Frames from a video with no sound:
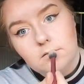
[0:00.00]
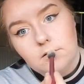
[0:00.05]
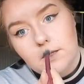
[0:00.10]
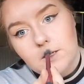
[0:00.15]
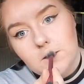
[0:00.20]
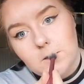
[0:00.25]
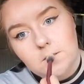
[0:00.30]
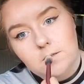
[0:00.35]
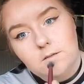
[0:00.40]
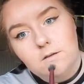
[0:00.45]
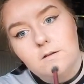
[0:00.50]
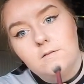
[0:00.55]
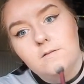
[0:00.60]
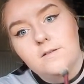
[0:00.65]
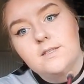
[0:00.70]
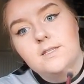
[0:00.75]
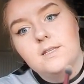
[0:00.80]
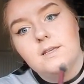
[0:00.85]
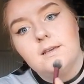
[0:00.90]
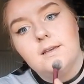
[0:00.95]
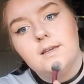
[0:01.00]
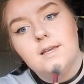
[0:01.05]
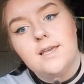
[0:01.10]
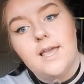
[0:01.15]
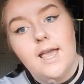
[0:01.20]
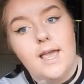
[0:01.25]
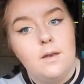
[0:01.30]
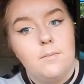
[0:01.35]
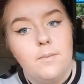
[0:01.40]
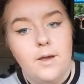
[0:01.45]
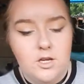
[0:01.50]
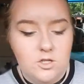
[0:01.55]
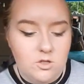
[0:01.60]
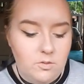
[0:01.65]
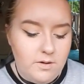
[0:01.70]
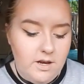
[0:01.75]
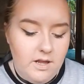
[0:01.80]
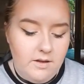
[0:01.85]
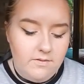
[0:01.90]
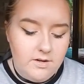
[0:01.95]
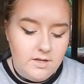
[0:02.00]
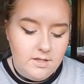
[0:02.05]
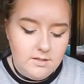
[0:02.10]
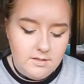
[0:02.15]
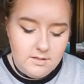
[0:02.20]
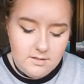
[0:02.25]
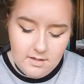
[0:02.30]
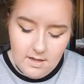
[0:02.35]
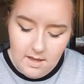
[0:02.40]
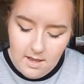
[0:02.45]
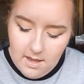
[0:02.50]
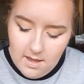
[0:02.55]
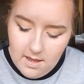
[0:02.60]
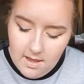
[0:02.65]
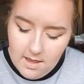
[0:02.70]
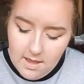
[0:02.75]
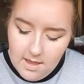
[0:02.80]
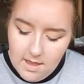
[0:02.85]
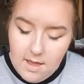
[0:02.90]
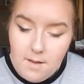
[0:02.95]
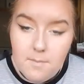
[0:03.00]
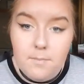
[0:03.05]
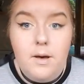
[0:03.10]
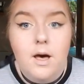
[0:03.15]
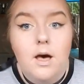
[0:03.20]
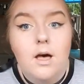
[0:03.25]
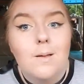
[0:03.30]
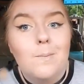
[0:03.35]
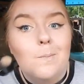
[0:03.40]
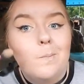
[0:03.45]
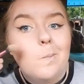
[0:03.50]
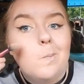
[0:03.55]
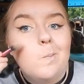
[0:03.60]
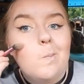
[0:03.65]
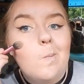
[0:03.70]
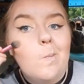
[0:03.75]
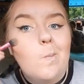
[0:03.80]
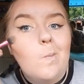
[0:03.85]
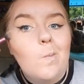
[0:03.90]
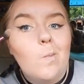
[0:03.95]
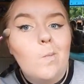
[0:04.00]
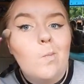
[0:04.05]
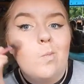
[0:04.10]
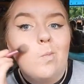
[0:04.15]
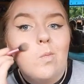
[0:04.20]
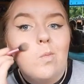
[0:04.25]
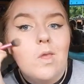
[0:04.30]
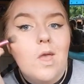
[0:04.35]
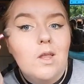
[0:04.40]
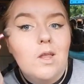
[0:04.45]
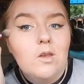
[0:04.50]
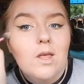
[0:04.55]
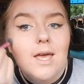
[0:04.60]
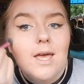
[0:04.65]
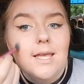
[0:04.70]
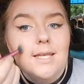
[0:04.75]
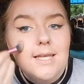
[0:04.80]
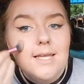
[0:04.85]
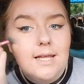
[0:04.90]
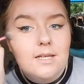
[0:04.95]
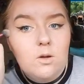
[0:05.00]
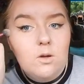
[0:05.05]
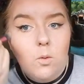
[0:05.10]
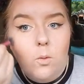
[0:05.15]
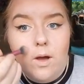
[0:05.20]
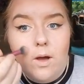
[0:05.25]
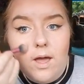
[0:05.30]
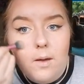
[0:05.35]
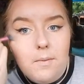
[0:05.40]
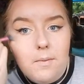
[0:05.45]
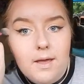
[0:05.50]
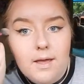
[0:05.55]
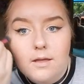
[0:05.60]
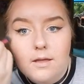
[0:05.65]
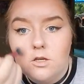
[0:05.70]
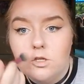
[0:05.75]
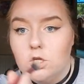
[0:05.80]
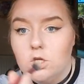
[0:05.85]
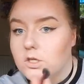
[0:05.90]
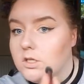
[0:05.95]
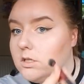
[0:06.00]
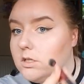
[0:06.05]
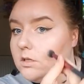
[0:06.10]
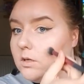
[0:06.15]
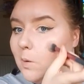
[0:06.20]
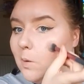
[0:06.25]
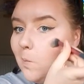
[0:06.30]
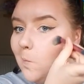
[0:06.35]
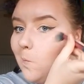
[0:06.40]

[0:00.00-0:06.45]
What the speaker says: it's just obviously, again, personal preference, but I do like to add quite a bit, just